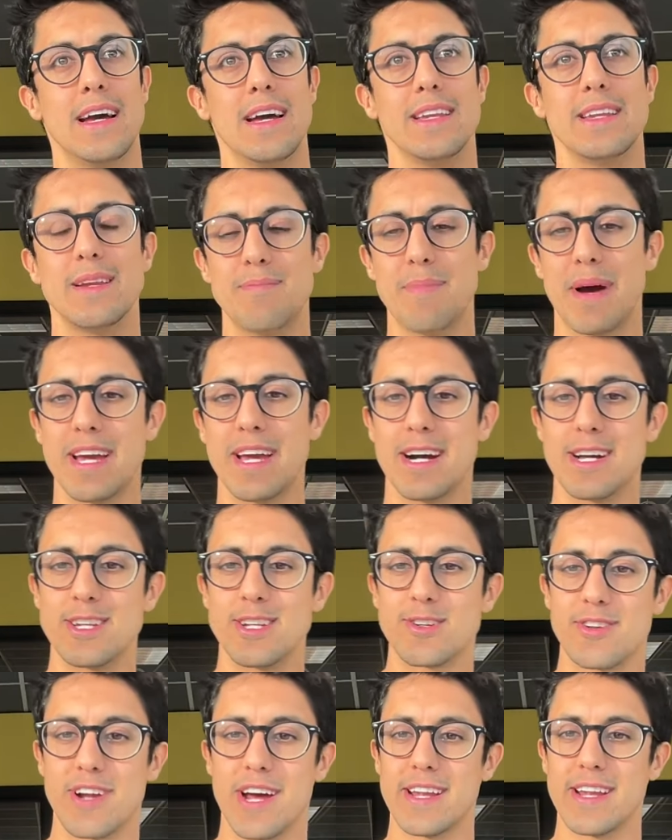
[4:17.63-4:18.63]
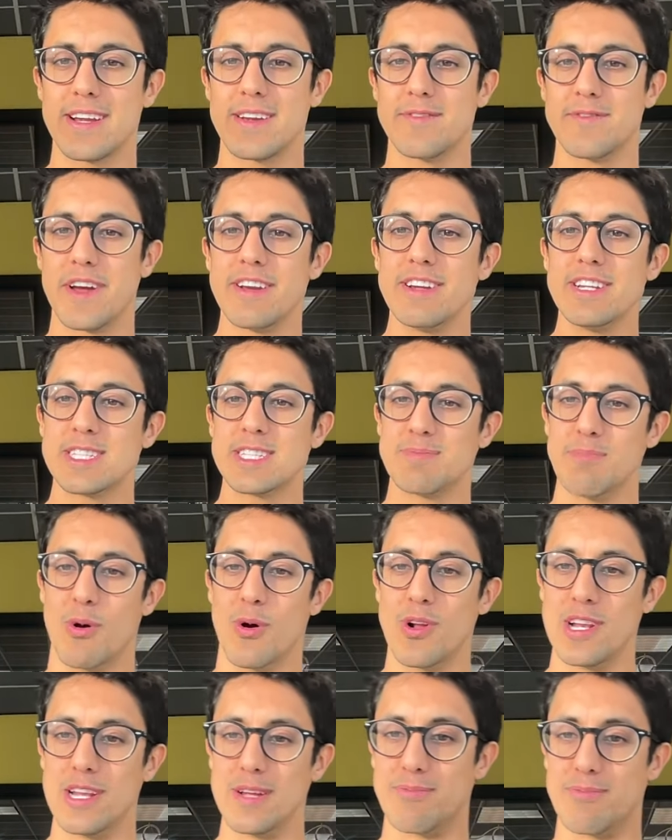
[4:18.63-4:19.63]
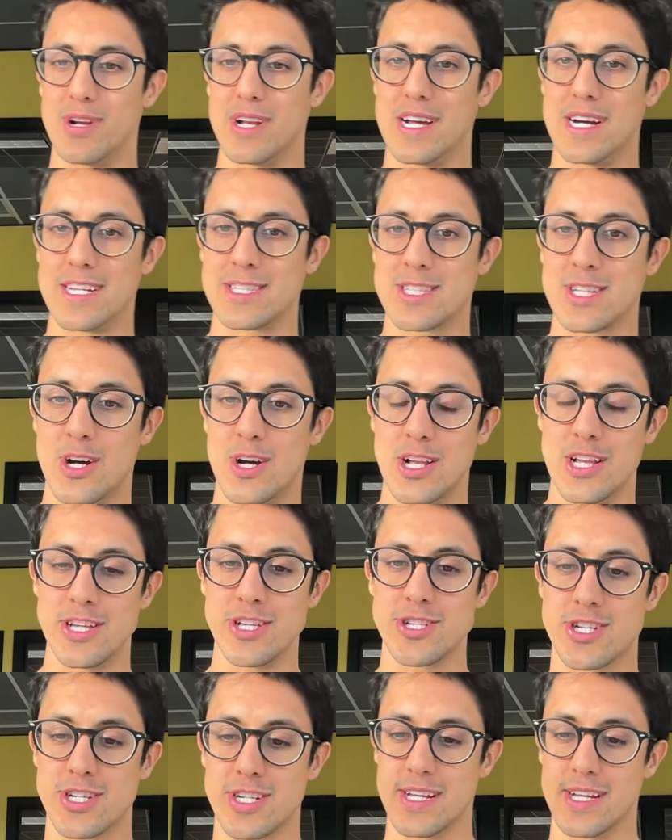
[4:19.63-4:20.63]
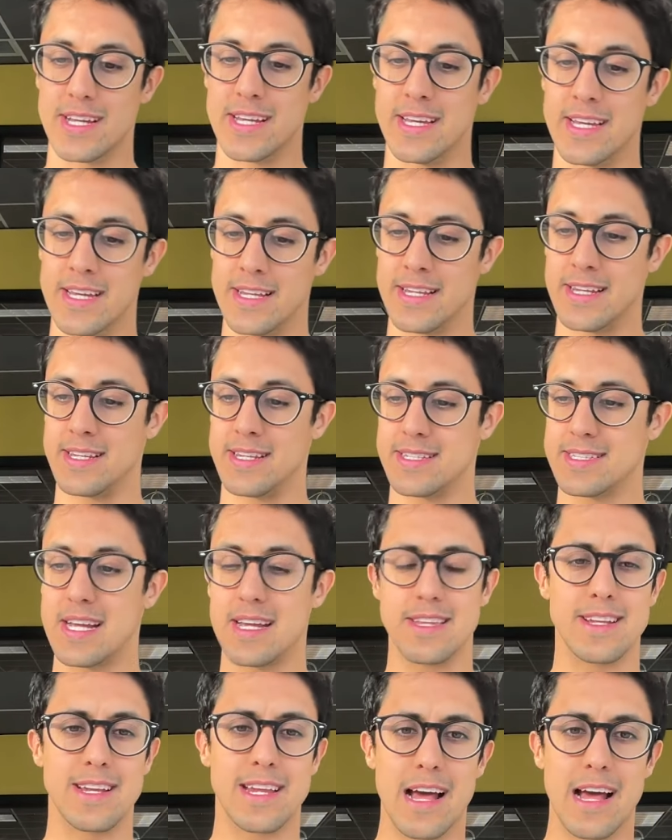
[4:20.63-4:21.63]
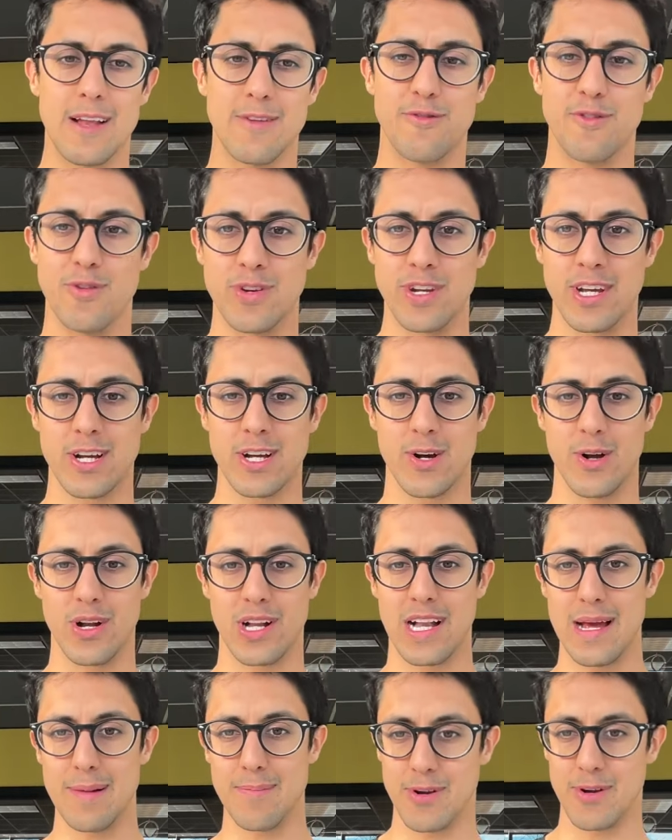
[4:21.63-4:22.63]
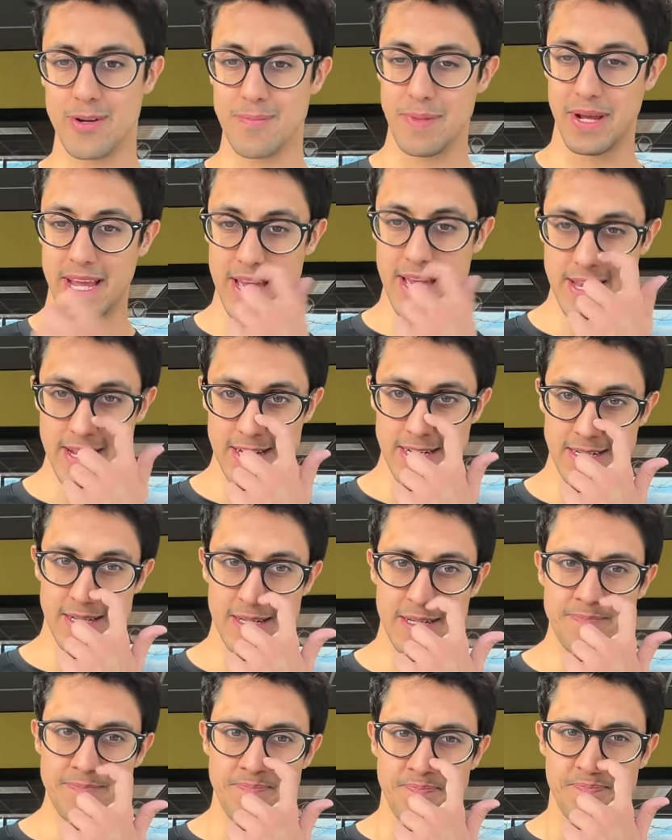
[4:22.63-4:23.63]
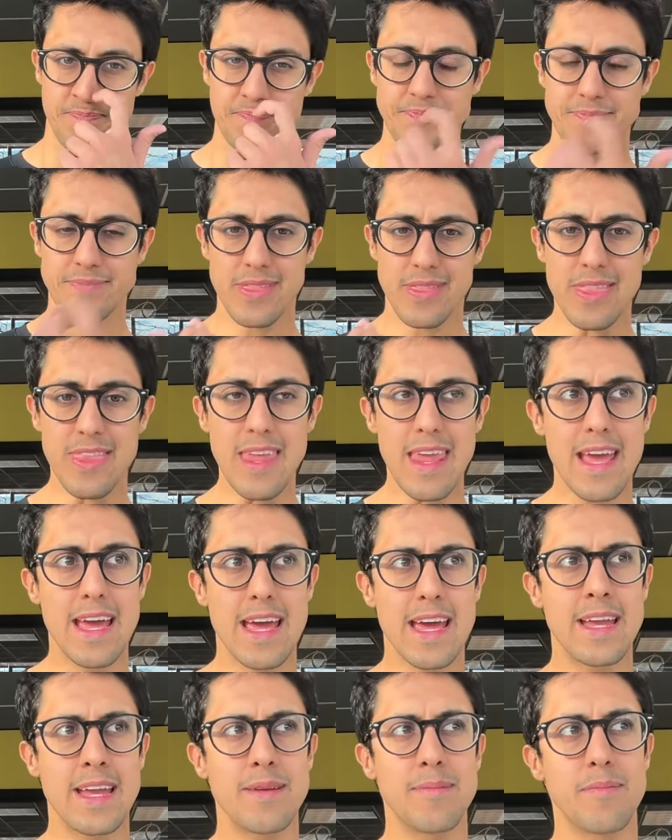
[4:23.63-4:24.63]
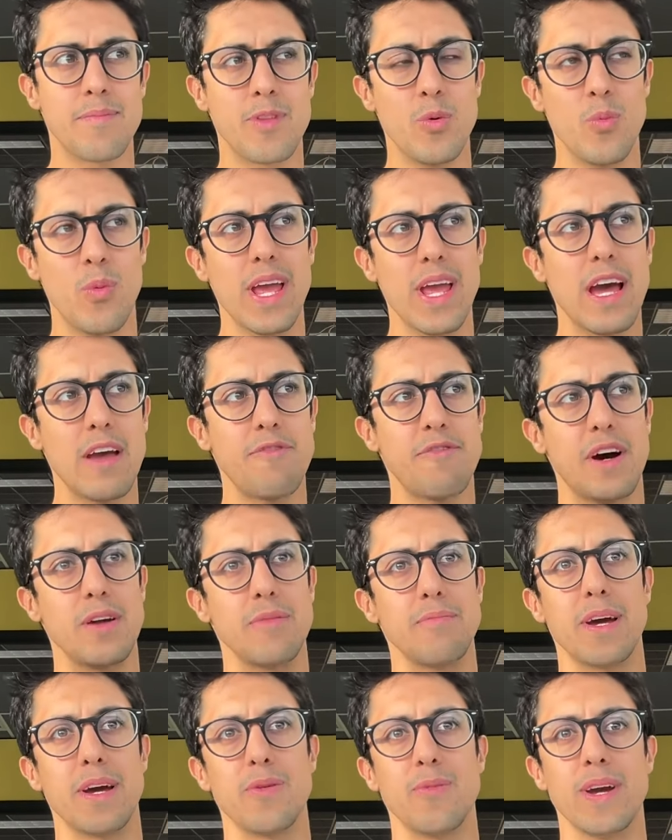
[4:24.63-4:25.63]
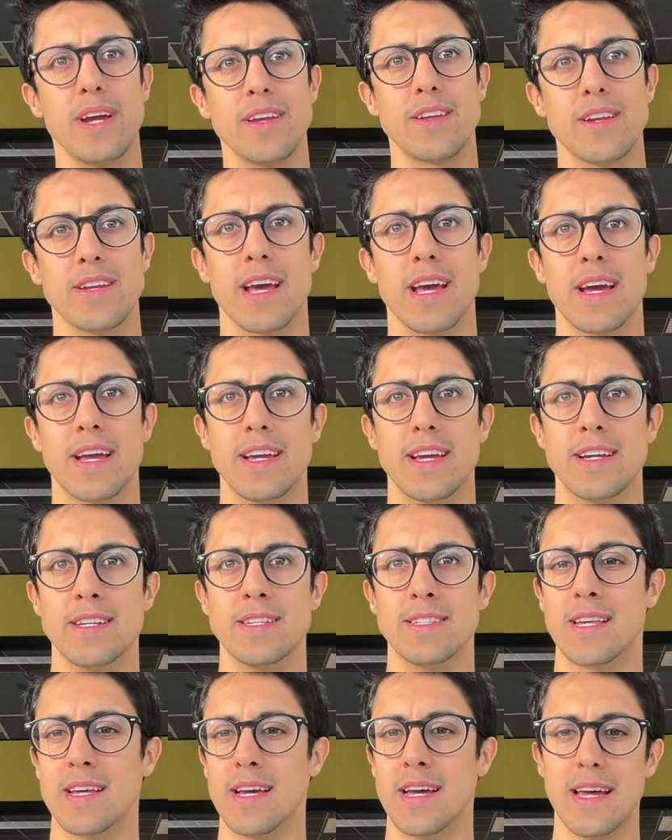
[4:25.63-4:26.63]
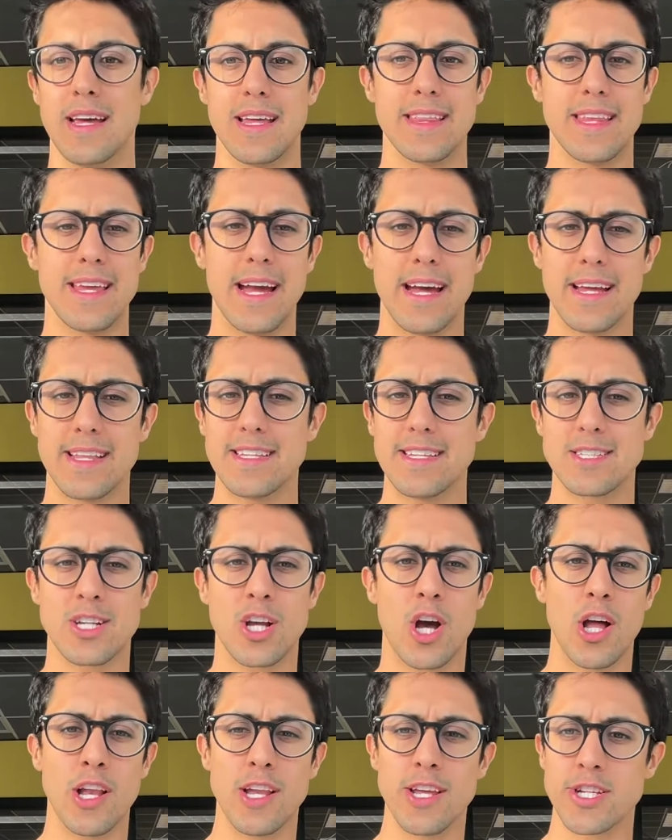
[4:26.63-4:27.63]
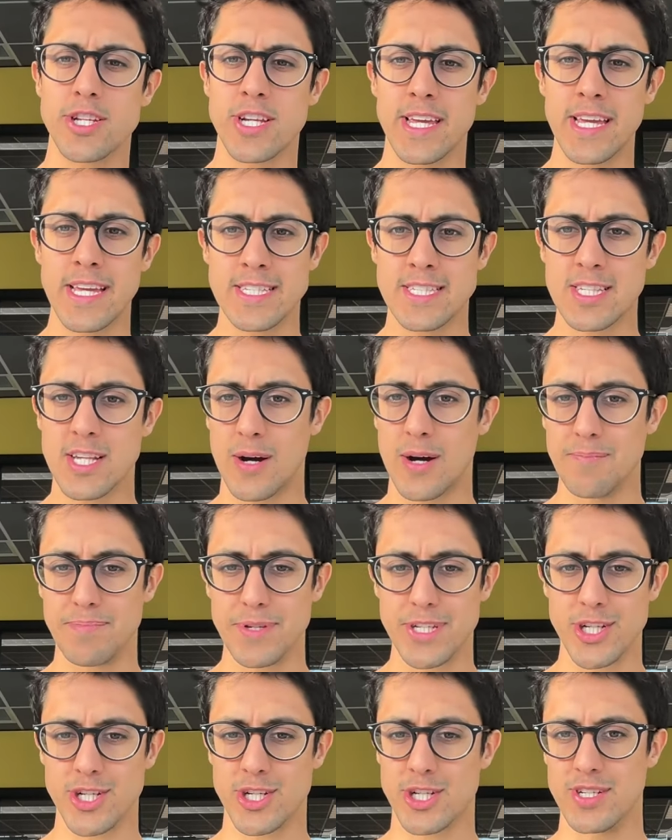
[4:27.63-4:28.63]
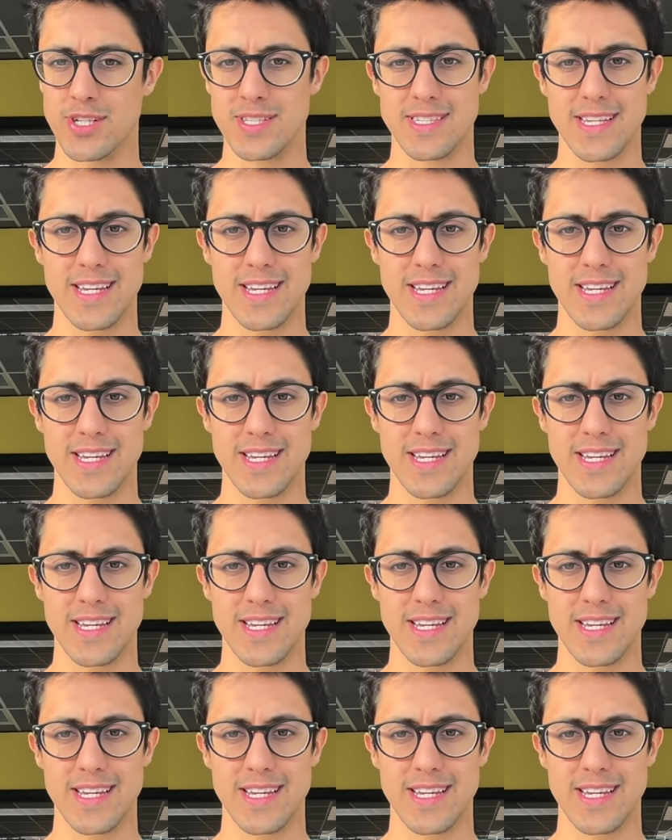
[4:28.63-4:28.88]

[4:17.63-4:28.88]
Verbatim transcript: Did my undergrad at a very small liberal arts college in Southern California called Claremont McKenna. And the way I found my way into tech is they had these college case competitions.